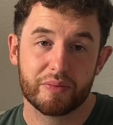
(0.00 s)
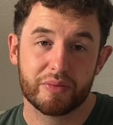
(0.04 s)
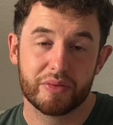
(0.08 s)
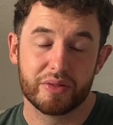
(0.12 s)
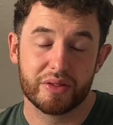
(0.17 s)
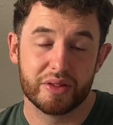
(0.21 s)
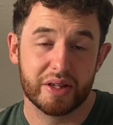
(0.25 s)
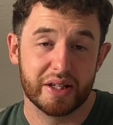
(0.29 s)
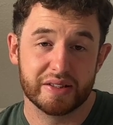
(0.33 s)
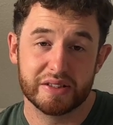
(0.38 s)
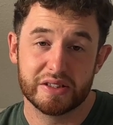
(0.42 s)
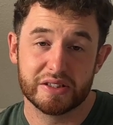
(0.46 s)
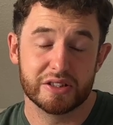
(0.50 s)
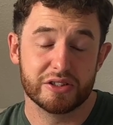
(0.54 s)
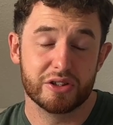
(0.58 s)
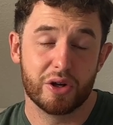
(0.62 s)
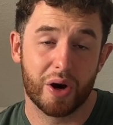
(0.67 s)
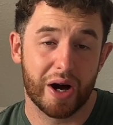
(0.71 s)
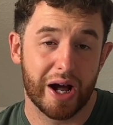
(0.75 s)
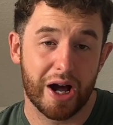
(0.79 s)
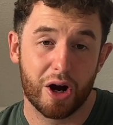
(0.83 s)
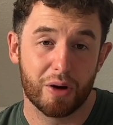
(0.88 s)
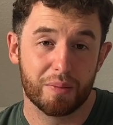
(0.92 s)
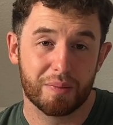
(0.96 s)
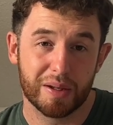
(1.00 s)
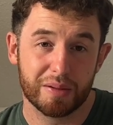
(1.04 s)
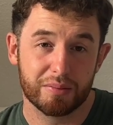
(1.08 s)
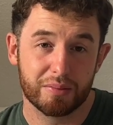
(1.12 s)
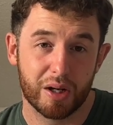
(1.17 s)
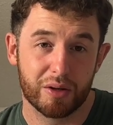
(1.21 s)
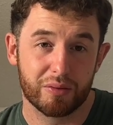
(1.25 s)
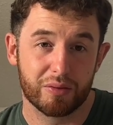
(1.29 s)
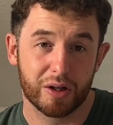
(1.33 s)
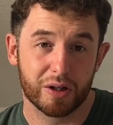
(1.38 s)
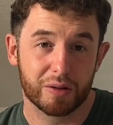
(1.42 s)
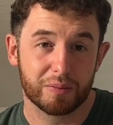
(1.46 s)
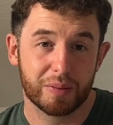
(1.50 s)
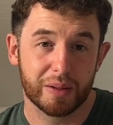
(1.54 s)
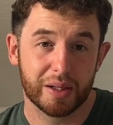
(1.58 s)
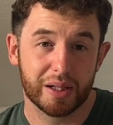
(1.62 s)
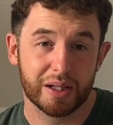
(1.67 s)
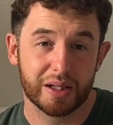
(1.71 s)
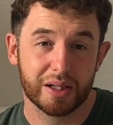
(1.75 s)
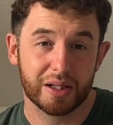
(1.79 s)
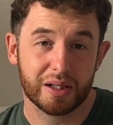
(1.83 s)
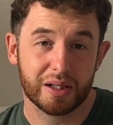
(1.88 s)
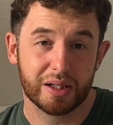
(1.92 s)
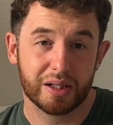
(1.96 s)
this is not helping my rugby
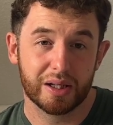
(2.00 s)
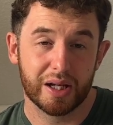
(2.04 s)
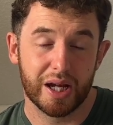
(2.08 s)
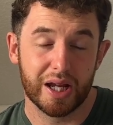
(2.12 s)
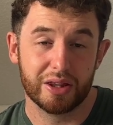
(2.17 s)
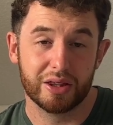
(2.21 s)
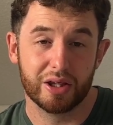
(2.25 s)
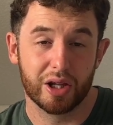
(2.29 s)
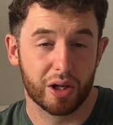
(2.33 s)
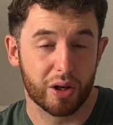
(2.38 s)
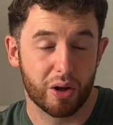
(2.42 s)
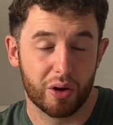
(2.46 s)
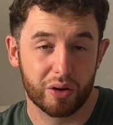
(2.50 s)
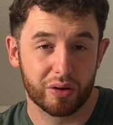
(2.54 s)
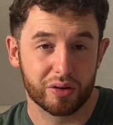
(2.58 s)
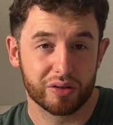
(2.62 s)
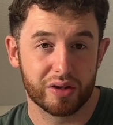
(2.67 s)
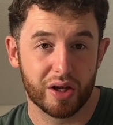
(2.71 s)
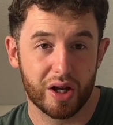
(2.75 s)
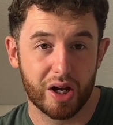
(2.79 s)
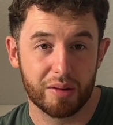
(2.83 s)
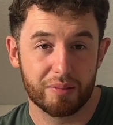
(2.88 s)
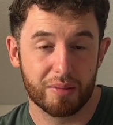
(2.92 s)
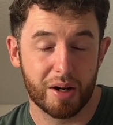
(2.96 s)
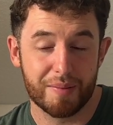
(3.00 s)
in the long term.